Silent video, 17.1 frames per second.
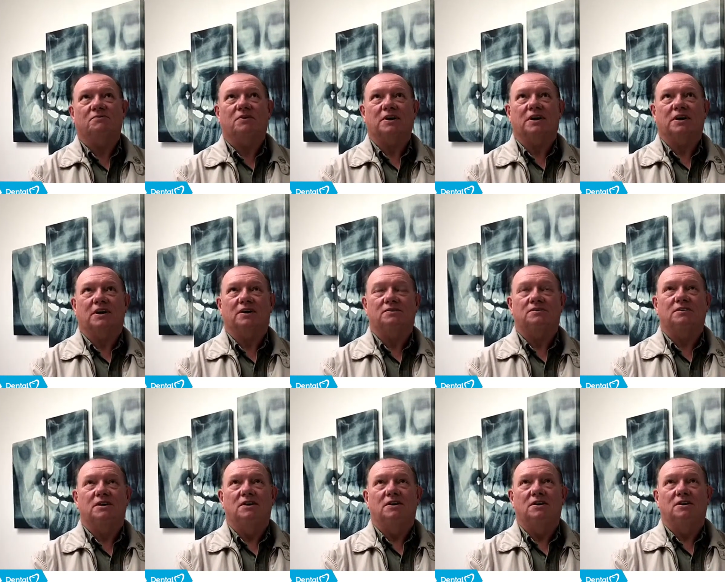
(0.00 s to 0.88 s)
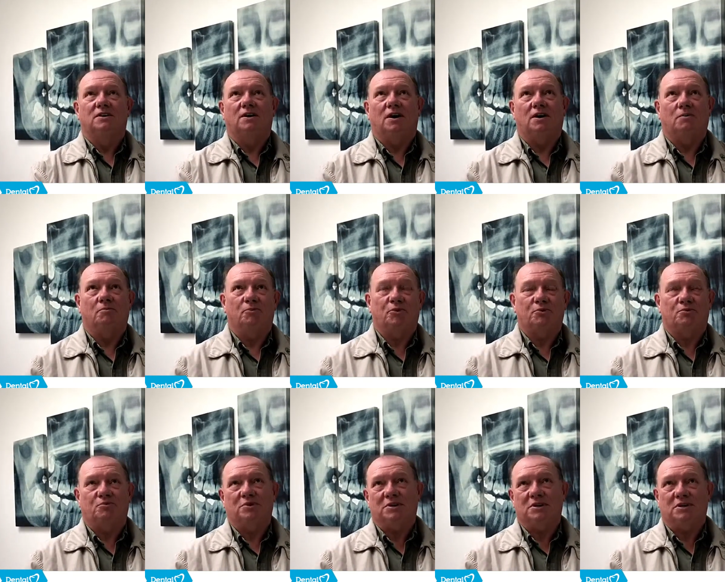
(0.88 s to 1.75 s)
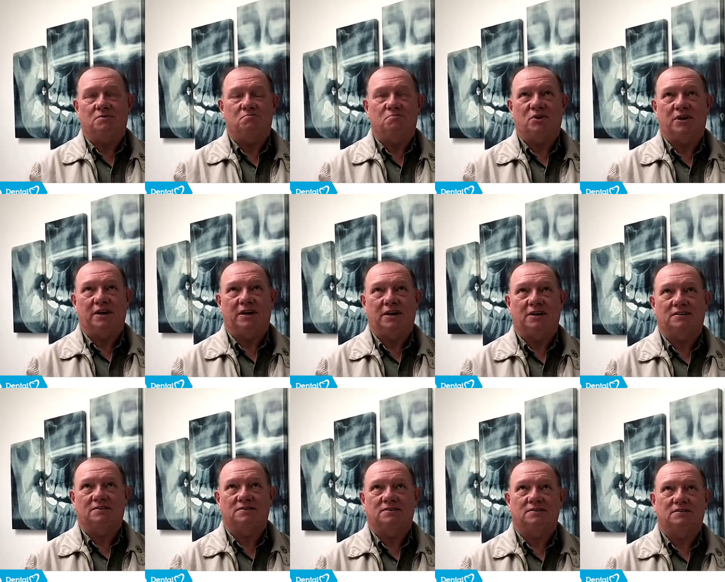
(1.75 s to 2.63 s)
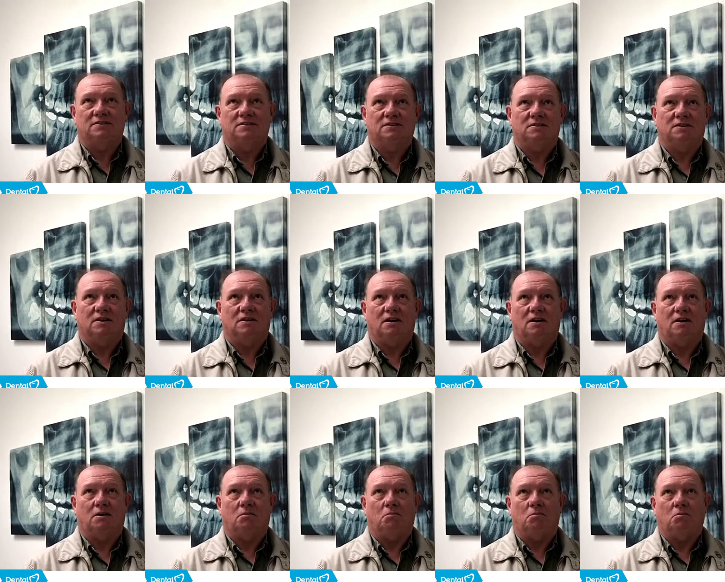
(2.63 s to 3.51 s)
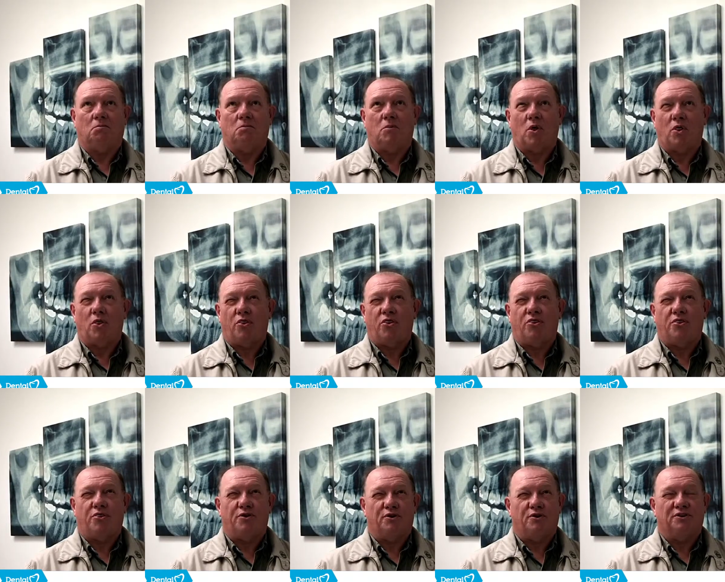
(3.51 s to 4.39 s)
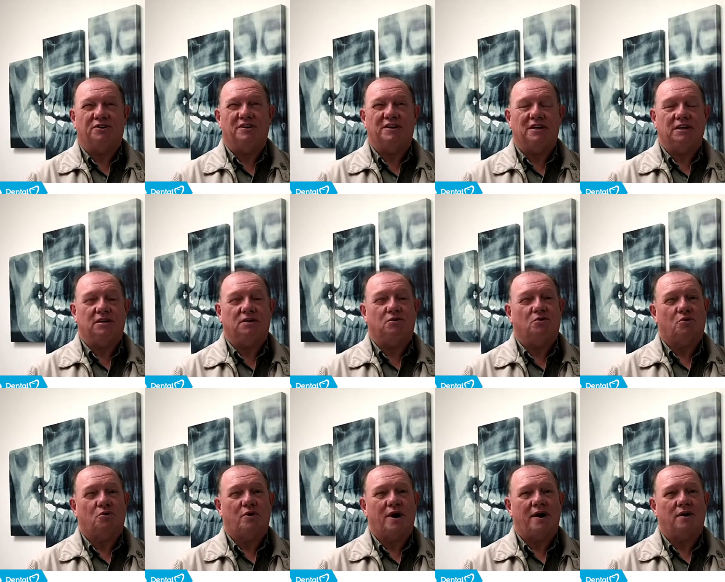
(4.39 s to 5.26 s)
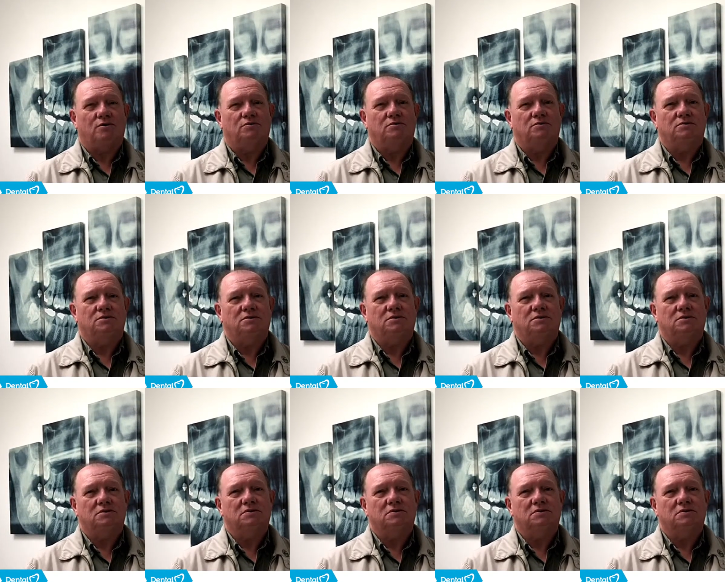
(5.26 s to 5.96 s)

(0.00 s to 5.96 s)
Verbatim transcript: I got um, three implants, um, 13 crowns,